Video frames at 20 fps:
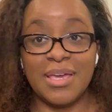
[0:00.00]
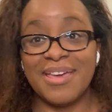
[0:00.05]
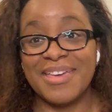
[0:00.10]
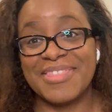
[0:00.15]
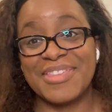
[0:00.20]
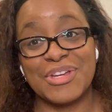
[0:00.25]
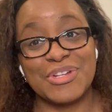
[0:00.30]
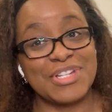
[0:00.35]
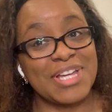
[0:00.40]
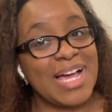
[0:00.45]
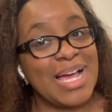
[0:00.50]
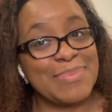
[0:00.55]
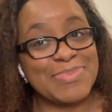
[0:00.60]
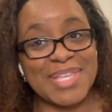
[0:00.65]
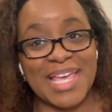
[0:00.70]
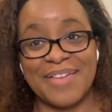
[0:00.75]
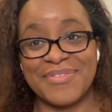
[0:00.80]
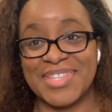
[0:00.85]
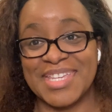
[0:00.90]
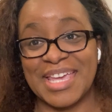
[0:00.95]
There are times I
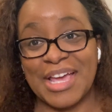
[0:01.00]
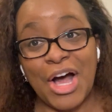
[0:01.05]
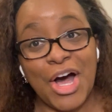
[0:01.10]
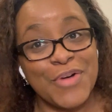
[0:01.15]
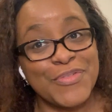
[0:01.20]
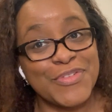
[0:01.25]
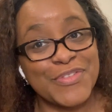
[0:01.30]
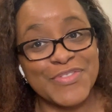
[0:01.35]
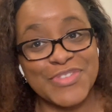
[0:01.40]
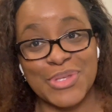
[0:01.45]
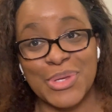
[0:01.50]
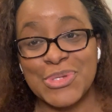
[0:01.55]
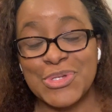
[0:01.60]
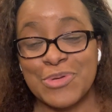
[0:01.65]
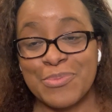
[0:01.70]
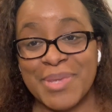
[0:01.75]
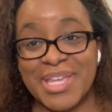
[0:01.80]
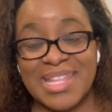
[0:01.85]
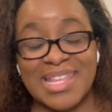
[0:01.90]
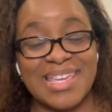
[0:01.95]
have to get off of social
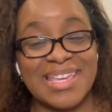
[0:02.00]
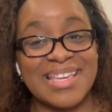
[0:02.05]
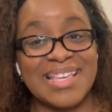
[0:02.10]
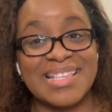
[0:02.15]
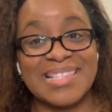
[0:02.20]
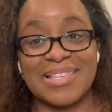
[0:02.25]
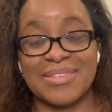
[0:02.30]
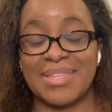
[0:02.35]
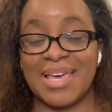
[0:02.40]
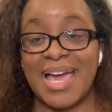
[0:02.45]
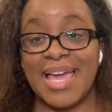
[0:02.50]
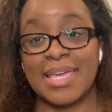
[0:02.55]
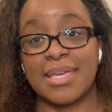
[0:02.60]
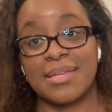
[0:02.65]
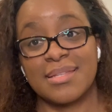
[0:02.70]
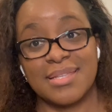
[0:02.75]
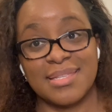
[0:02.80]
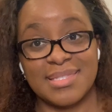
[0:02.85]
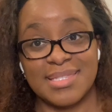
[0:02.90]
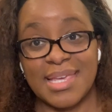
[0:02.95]
media so that I can
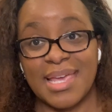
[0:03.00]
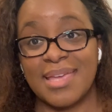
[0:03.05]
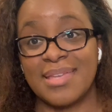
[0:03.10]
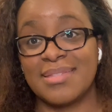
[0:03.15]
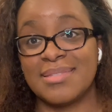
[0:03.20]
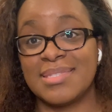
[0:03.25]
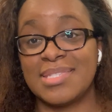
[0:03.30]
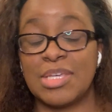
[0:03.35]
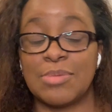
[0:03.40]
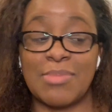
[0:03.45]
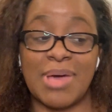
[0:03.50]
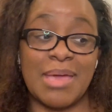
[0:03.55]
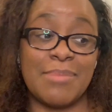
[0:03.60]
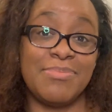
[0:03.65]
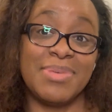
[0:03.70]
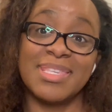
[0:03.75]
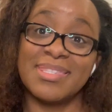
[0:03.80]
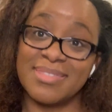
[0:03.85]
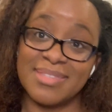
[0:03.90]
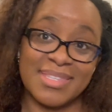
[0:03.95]
attend to my
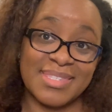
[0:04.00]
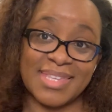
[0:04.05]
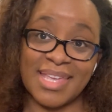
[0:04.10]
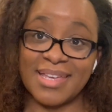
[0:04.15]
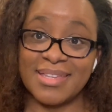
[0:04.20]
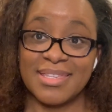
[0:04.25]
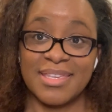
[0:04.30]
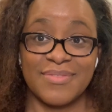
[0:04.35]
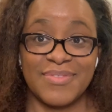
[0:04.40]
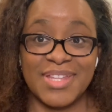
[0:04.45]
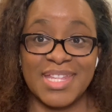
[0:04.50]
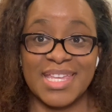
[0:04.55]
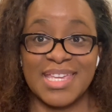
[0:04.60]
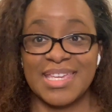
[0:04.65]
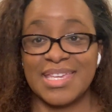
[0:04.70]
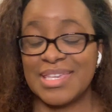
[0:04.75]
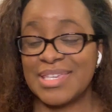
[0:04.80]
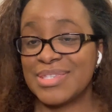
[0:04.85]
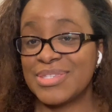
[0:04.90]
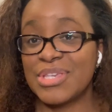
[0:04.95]
business
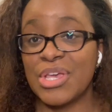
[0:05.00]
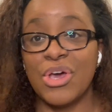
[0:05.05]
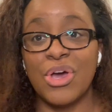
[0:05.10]
activities